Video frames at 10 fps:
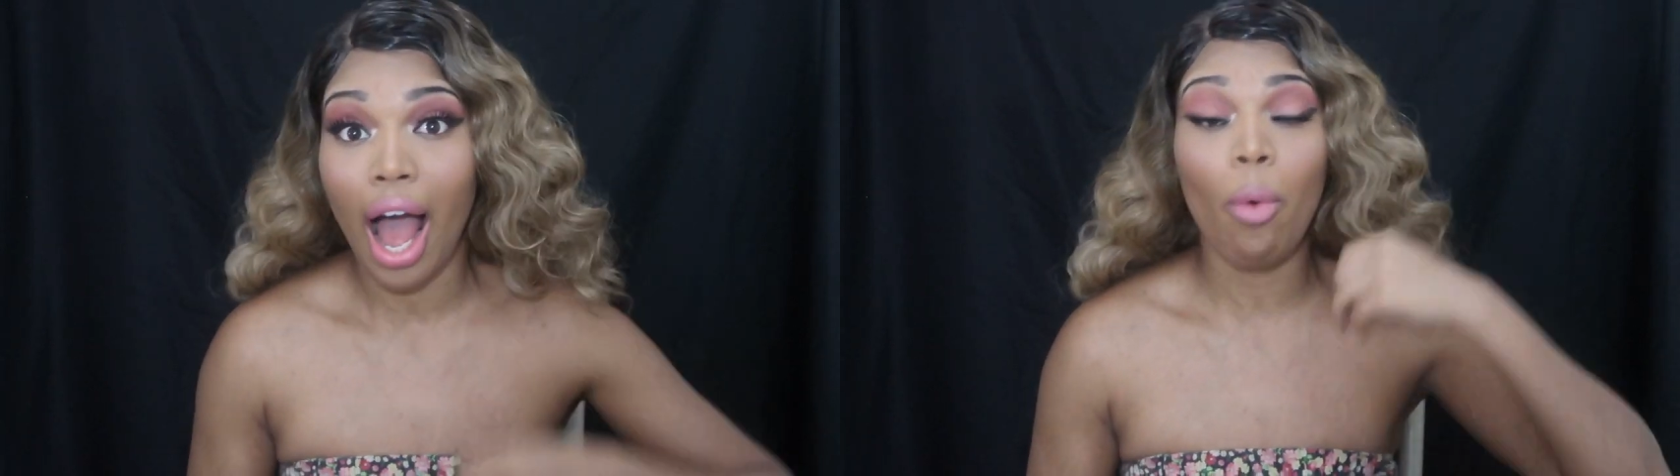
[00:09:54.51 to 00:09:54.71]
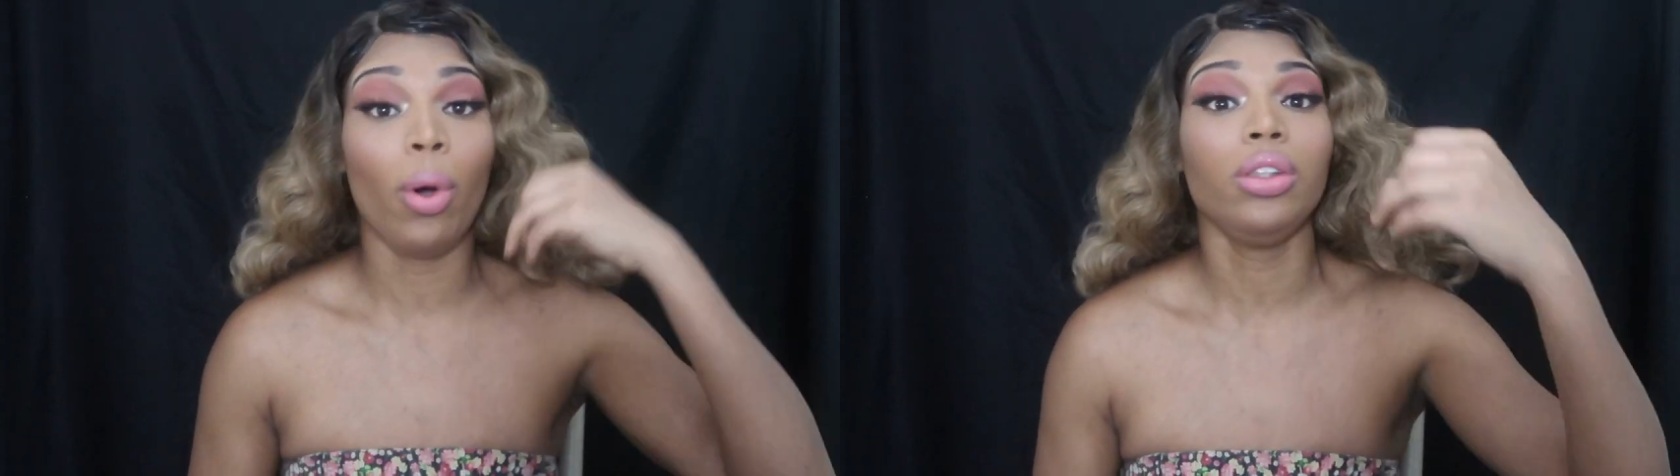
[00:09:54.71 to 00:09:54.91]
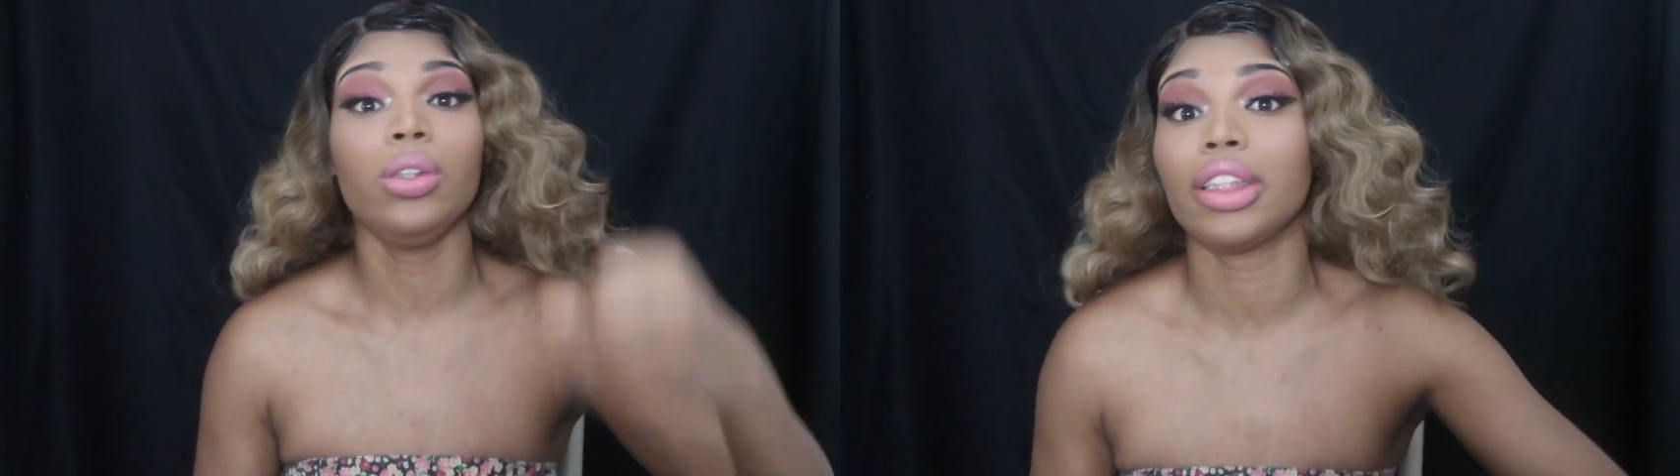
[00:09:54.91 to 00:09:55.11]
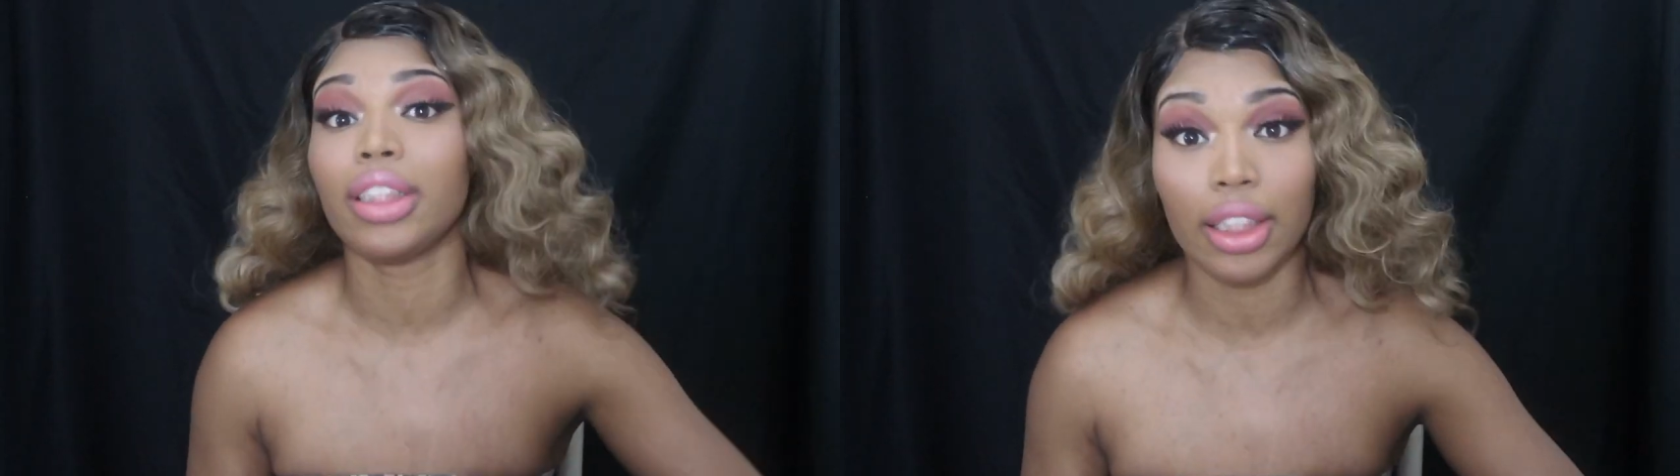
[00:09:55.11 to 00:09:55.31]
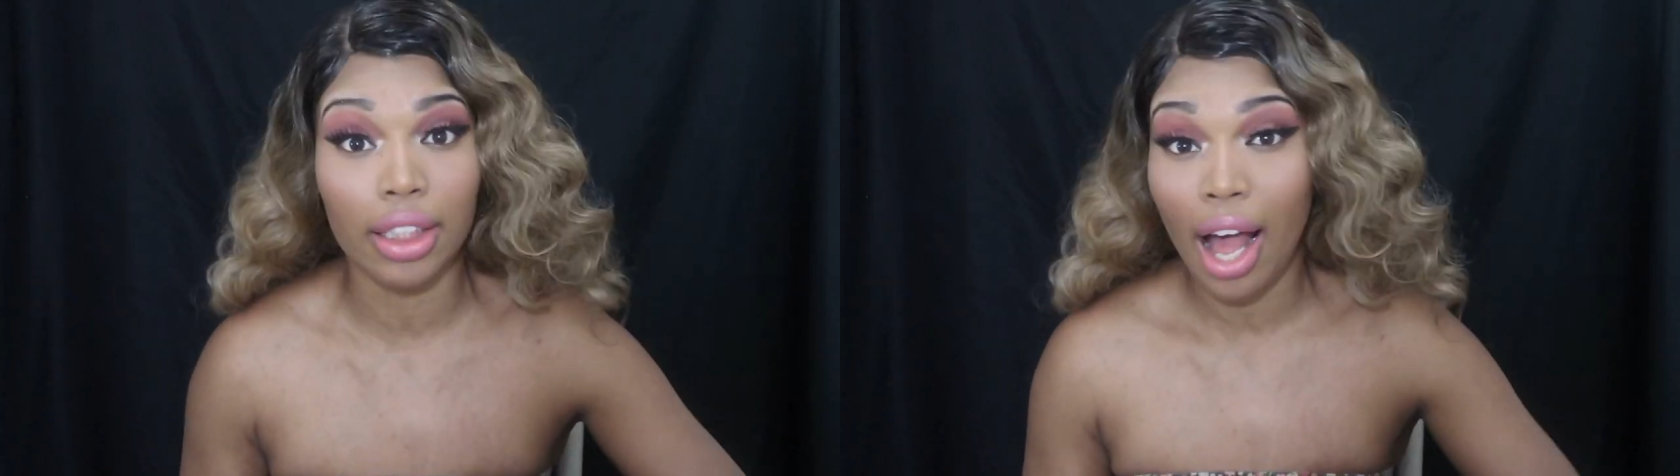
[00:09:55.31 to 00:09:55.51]
I want to
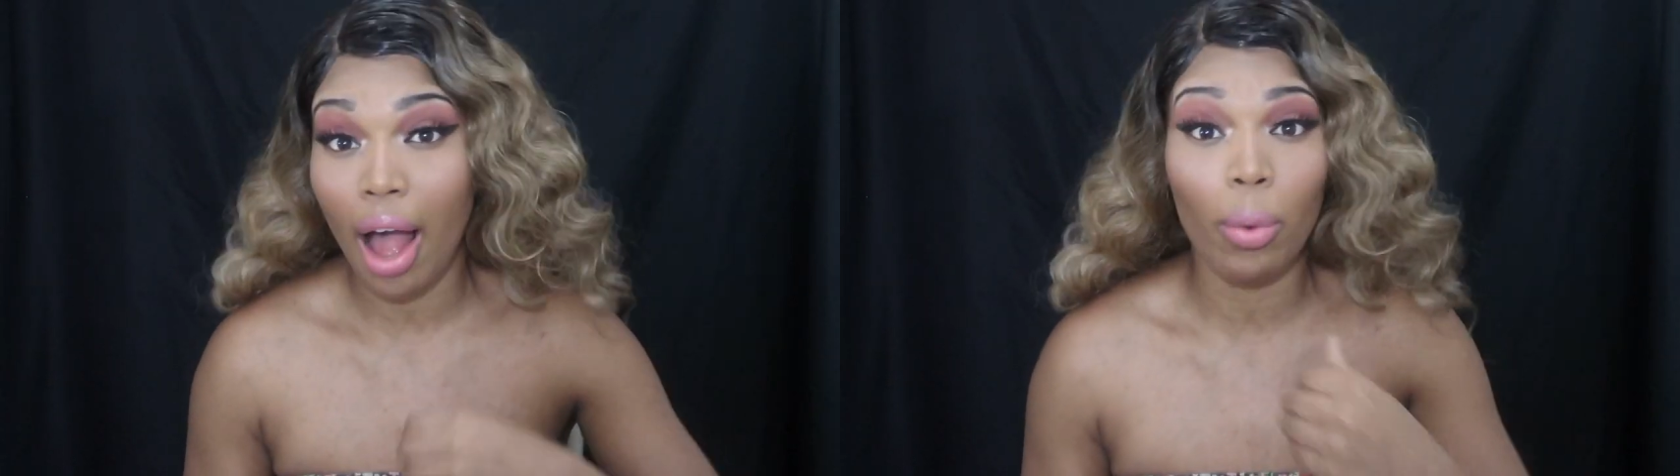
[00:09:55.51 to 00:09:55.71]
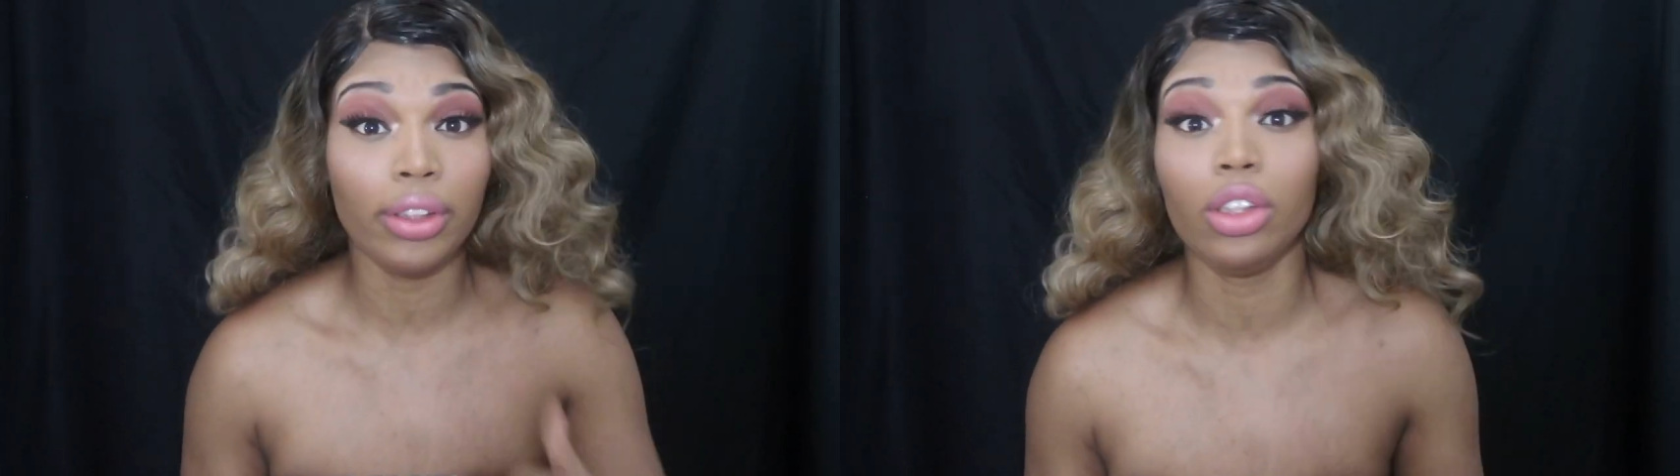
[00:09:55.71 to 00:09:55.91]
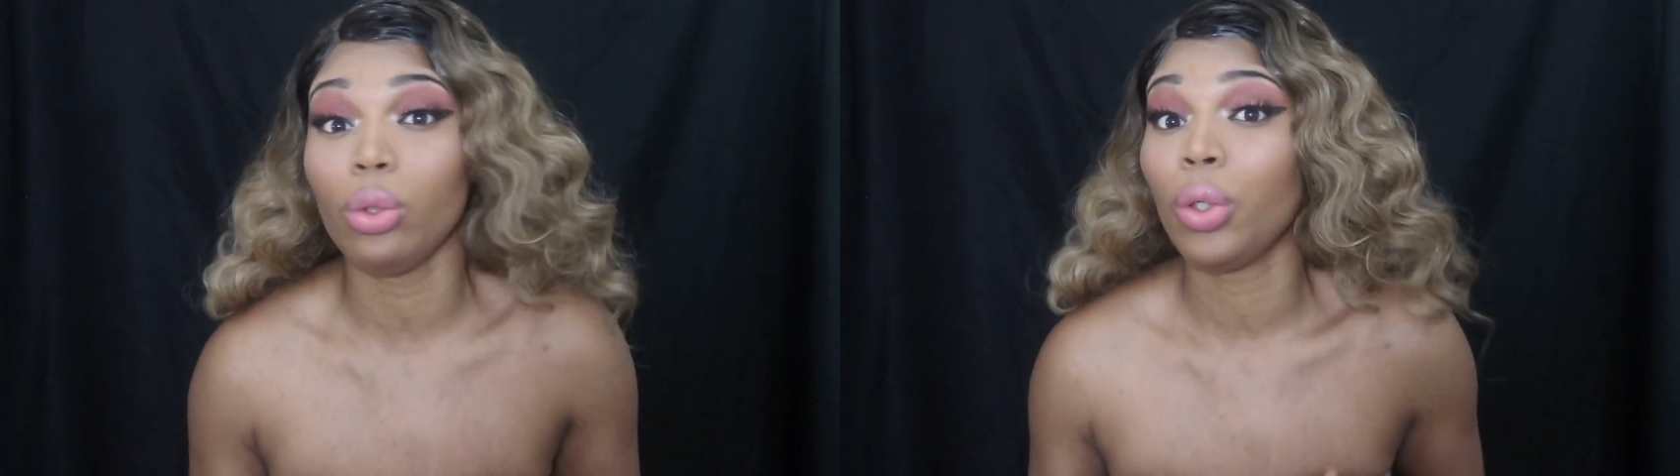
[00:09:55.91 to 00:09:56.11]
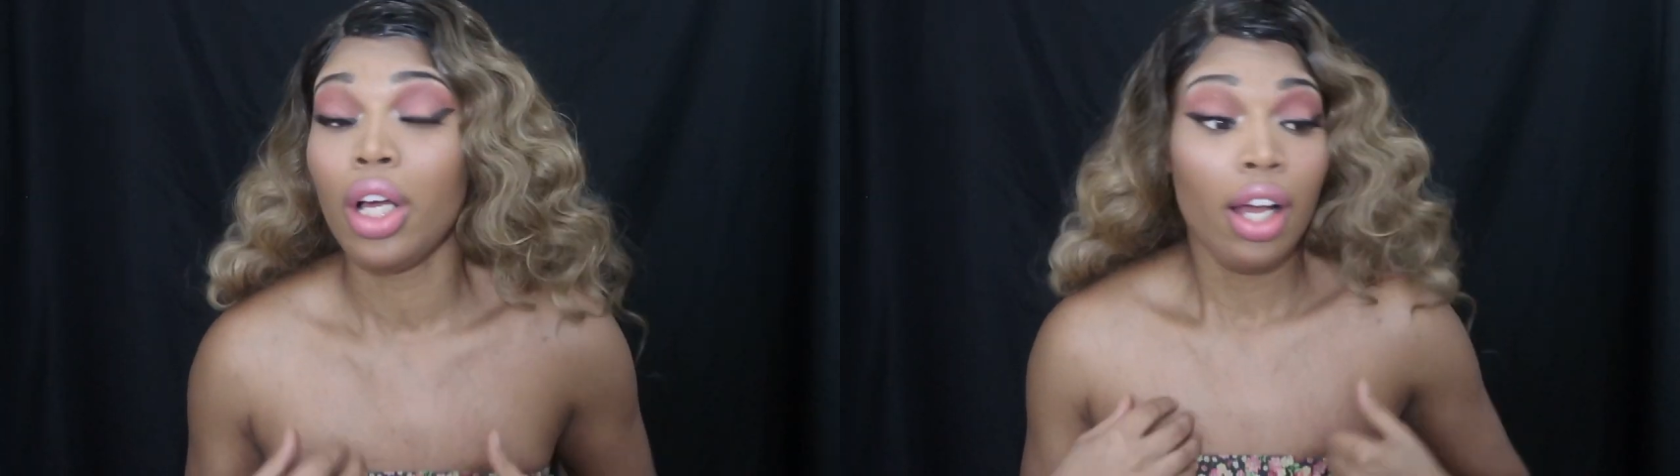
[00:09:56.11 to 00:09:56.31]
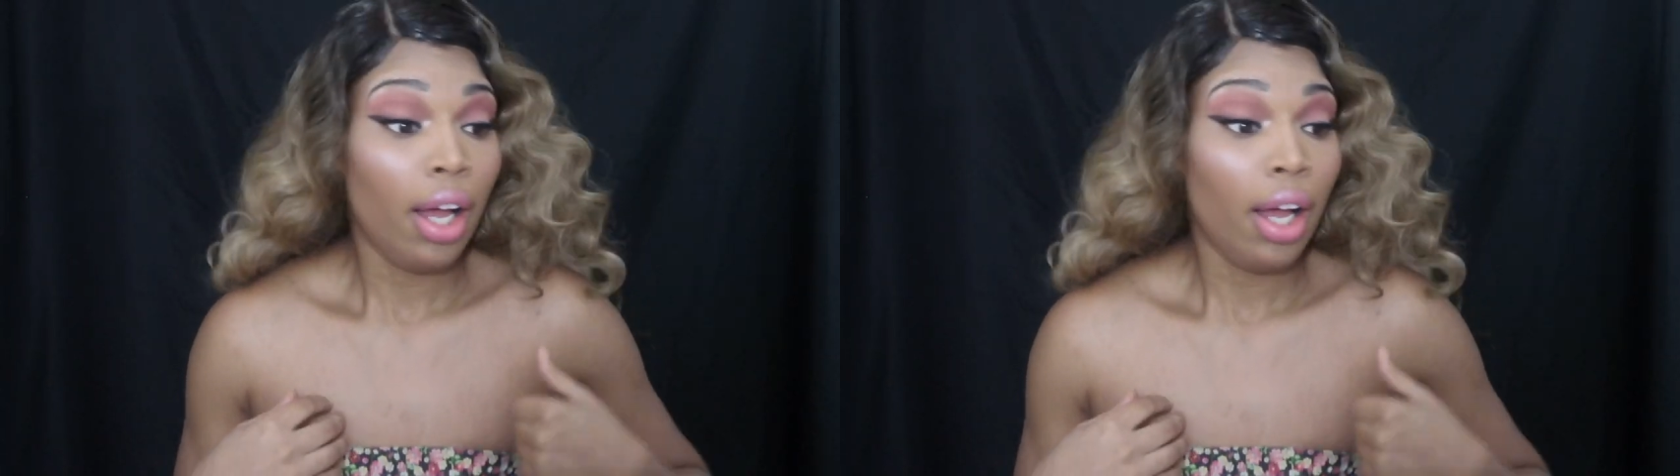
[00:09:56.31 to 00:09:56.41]
succeed. I want to do